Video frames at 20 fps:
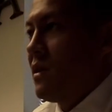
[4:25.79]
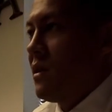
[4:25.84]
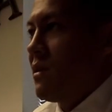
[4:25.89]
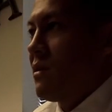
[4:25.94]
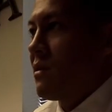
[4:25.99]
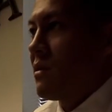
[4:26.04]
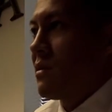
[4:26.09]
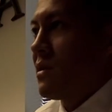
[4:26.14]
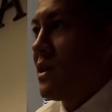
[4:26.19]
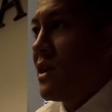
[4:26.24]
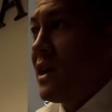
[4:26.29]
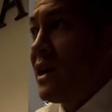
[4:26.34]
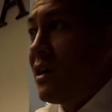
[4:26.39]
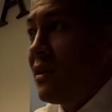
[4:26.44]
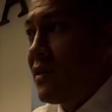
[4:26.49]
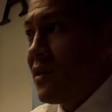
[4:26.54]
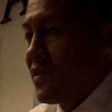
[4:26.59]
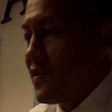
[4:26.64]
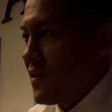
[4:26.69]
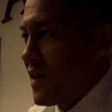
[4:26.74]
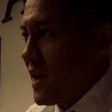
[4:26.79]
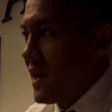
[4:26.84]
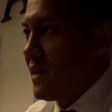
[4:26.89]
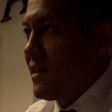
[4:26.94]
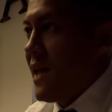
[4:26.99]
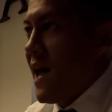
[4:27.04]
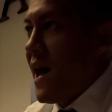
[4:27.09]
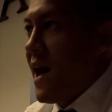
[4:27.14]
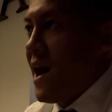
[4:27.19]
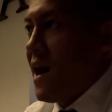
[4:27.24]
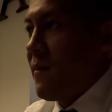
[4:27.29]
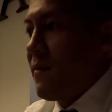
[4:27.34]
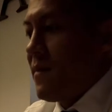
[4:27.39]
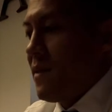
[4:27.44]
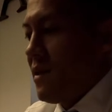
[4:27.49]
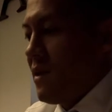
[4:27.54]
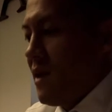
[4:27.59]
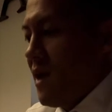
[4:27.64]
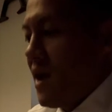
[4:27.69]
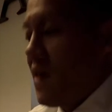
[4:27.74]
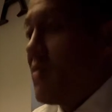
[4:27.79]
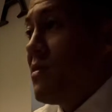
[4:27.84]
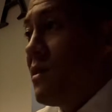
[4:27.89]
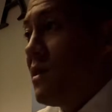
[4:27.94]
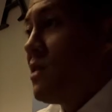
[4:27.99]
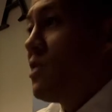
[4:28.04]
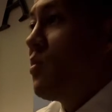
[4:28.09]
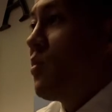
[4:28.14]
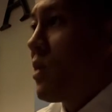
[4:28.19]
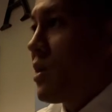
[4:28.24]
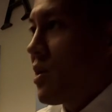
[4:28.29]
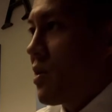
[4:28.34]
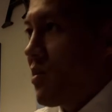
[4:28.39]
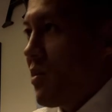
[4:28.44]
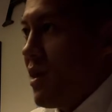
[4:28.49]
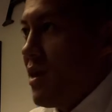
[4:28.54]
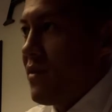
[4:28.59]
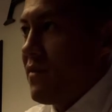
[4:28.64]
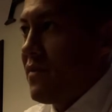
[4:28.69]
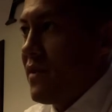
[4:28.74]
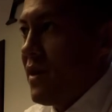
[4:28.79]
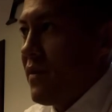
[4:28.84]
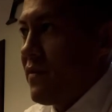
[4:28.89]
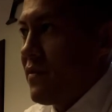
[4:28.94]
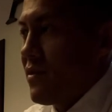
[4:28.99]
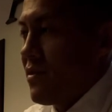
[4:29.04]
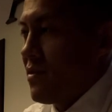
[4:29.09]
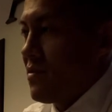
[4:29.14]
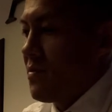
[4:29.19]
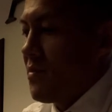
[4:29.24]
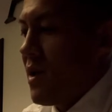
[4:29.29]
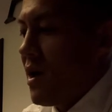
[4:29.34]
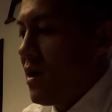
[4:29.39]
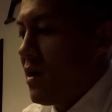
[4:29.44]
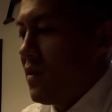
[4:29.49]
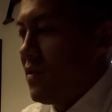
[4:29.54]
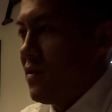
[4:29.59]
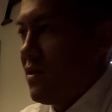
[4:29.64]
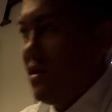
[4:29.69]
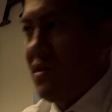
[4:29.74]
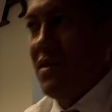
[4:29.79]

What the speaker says: or an illness like that, and then you want to qualify for your own policy?